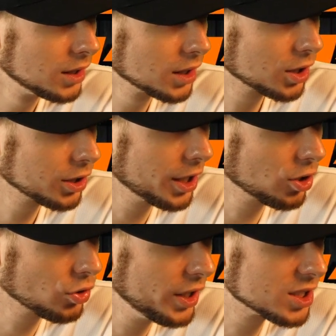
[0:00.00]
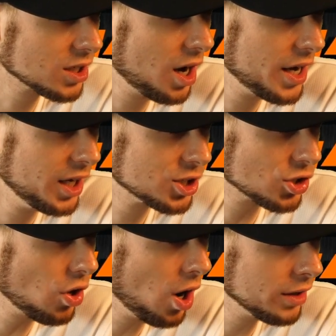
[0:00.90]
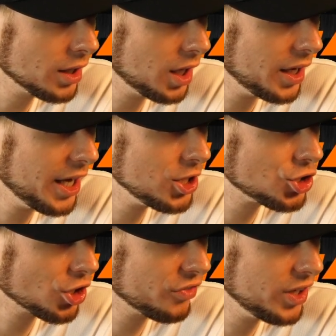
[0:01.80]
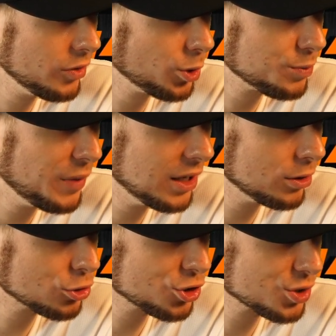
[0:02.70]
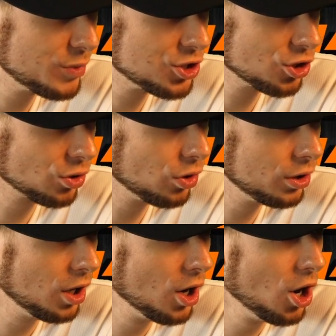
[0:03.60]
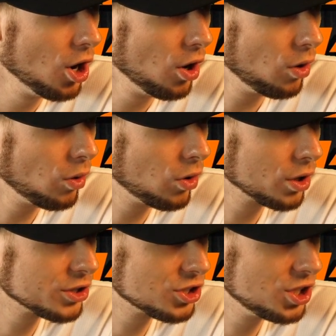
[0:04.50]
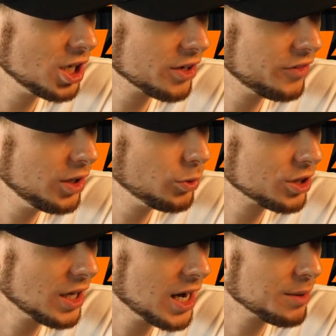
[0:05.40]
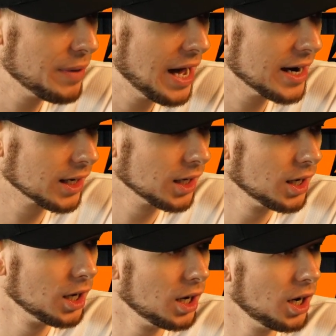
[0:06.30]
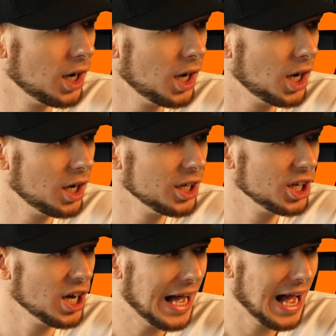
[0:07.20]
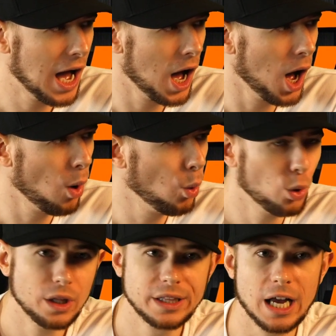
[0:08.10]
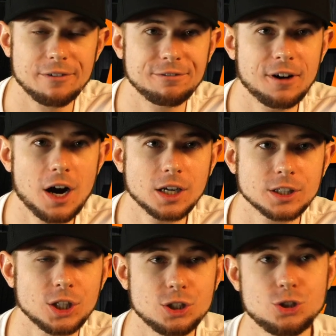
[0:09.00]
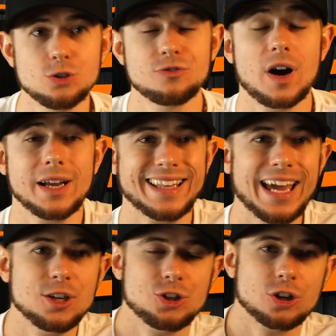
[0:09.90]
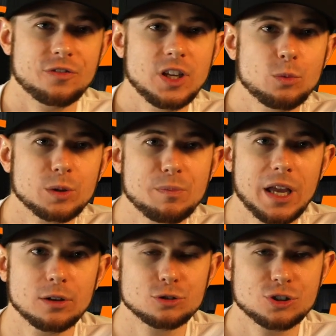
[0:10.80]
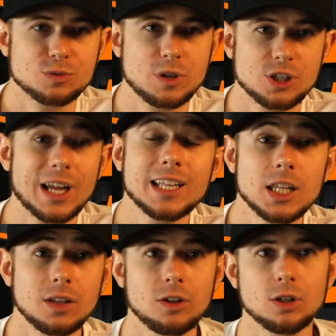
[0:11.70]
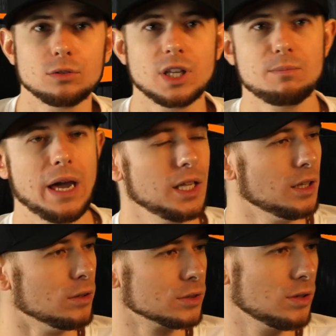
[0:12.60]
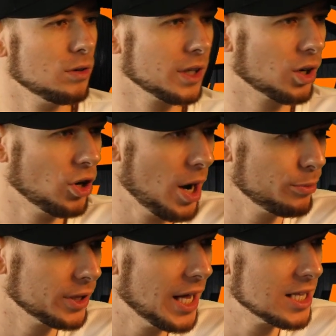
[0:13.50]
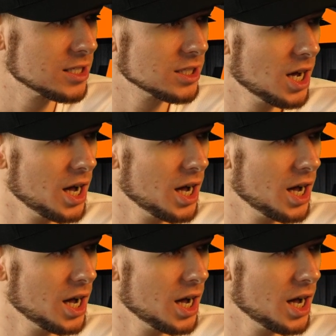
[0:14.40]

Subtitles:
Clear gray sky. Is Honda HR-V with manual transmission good, or CR-V with automatic? How the fuck did you find HR-V with manual transmission? I didn't even know they made those. Holy crap, that's